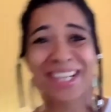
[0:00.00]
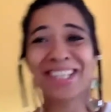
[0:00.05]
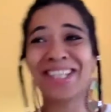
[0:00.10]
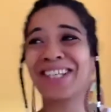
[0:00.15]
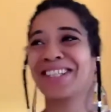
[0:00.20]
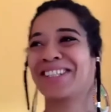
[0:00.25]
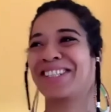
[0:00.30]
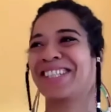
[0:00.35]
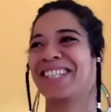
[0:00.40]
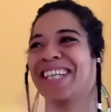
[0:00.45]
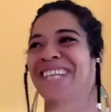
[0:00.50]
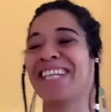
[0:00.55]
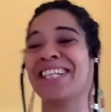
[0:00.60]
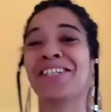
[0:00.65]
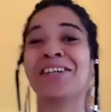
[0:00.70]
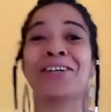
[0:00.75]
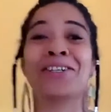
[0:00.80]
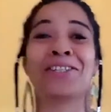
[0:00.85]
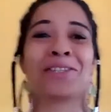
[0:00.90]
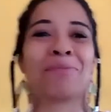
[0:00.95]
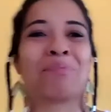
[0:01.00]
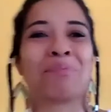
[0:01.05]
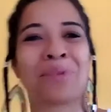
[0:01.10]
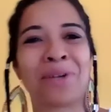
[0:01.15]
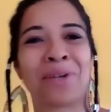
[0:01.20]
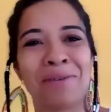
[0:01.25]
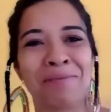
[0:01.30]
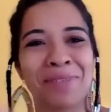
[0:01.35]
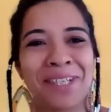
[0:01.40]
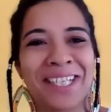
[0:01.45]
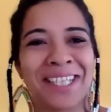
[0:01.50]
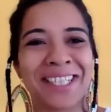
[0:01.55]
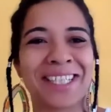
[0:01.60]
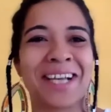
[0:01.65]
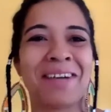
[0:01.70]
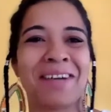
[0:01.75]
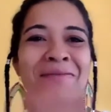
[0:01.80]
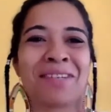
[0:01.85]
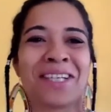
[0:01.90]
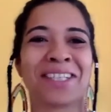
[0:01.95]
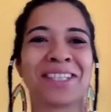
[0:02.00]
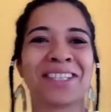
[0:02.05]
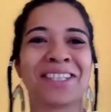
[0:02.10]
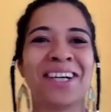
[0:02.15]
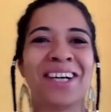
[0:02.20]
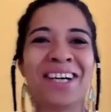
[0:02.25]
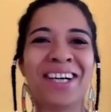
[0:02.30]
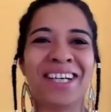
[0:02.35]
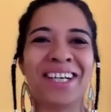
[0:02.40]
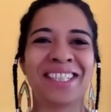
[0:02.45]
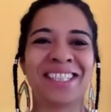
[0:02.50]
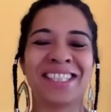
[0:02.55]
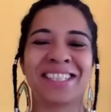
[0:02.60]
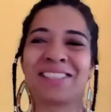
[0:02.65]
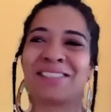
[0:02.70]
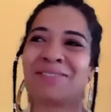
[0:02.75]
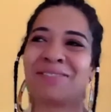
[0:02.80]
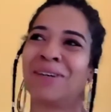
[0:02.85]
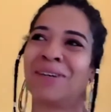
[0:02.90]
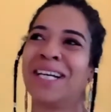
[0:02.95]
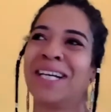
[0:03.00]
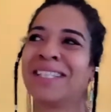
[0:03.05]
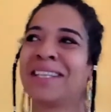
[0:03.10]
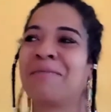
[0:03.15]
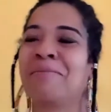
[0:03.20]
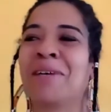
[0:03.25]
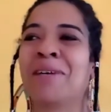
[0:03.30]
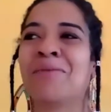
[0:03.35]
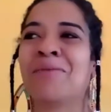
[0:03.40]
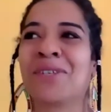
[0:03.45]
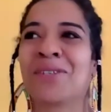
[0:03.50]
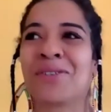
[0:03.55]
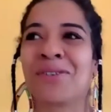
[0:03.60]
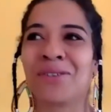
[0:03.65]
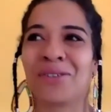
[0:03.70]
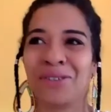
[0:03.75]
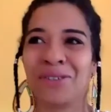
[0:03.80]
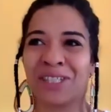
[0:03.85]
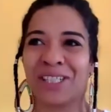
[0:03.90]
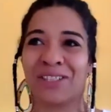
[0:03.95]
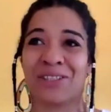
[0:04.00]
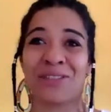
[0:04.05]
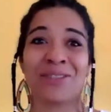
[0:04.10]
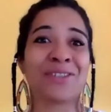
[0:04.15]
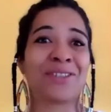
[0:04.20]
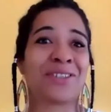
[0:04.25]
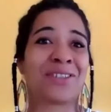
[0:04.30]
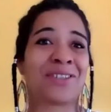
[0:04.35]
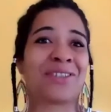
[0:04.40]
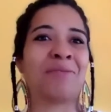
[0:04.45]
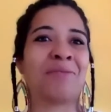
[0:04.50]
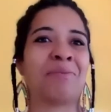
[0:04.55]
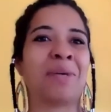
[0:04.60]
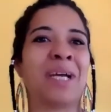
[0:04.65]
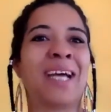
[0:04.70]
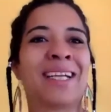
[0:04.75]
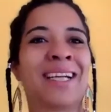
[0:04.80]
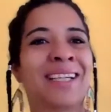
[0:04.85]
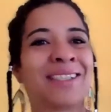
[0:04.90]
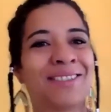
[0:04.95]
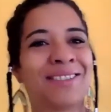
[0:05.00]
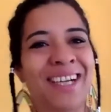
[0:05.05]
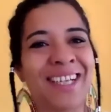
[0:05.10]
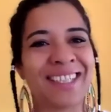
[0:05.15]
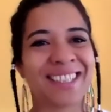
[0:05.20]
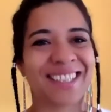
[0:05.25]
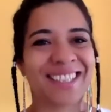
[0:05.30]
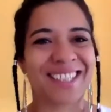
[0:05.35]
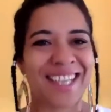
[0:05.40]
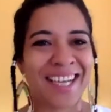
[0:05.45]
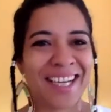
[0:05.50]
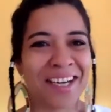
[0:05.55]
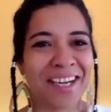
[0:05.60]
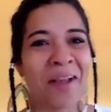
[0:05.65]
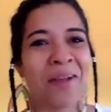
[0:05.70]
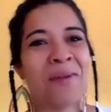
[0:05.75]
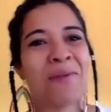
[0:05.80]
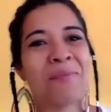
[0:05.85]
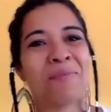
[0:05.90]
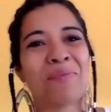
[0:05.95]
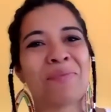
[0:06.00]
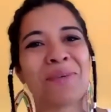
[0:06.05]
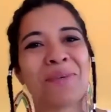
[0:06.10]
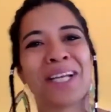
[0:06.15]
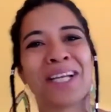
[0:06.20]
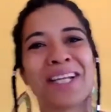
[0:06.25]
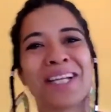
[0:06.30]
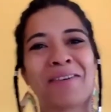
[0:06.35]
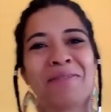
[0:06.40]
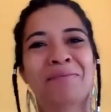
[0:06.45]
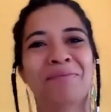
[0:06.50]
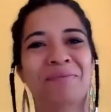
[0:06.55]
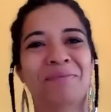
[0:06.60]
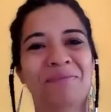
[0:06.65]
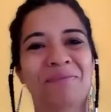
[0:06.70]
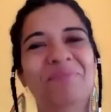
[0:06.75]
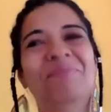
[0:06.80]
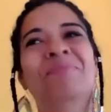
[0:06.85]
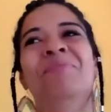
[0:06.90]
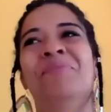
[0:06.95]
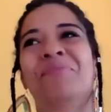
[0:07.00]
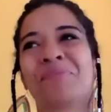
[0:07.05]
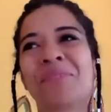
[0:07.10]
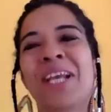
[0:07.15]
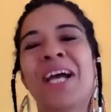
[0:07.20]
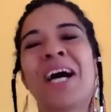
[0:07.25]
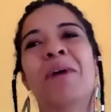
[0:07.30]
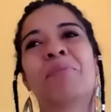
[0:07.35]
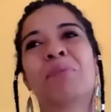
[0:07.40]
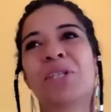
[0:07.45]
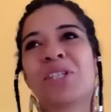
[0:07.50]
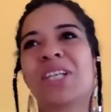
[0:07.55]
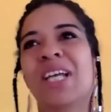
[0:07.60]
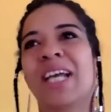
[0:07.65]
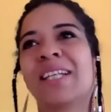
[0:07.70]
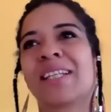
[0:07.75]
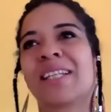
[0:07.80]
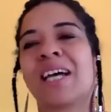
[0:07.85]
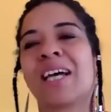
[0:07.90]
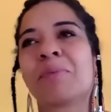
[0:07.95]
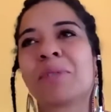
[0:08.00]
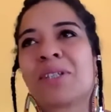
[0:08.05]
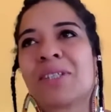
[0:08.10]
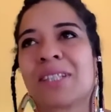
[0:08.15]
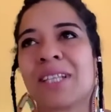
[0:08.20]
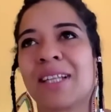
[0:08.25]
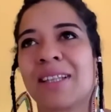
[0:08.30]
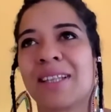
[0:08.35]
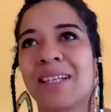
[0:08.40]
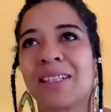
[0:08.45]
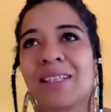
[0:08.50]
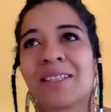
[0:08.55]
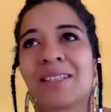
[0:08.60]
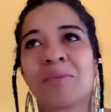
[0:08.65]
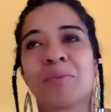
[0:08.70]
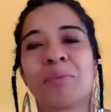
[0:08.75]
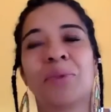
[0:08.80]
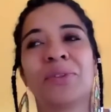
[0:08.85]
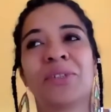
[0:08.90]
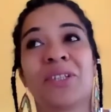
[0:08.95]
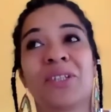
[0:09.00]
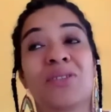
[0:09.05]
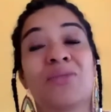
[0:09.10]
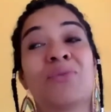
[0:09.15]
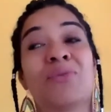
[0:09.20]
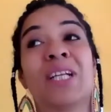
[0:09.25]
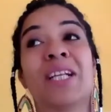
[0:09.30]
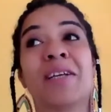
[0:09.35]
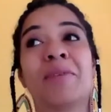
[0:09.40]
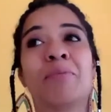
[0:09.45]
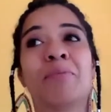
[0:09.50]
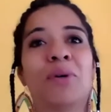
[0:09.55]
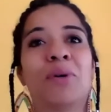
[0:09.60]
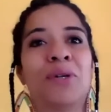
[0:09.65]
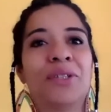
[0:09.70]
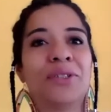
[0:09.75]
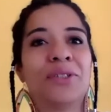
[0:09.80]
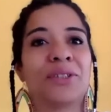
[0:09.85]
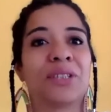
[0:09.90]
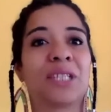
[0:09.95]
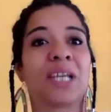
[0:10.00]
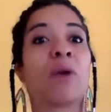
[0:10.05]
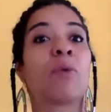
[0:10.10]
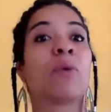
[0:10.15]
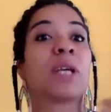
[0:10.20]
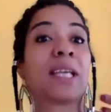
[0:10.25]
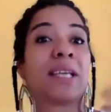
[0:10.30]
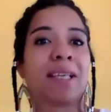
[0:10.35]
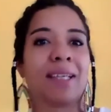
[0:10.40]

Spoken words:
you did or you promised. I mean, God, and why is their memory so good and yours is so bad? I don't understand. But yeah, I appreciate that, because I think that's really important, that